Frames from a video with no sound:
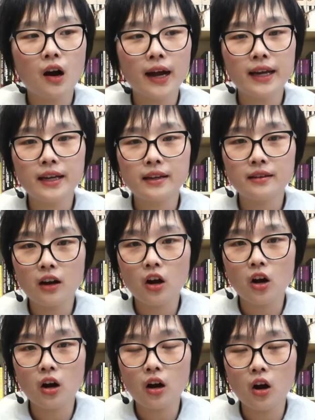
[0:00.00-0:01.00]
I
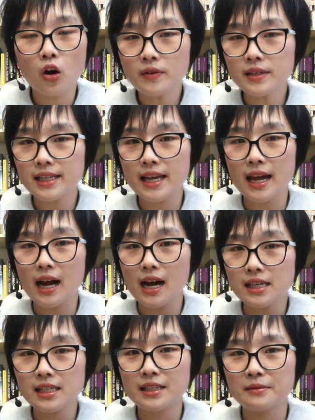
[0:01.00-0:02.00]
always get
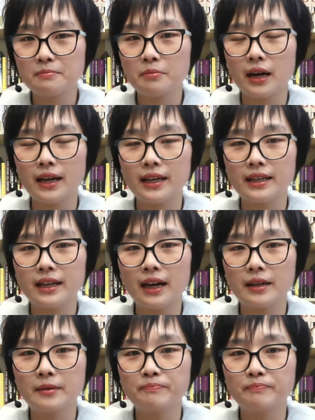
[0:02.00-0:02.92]
asked by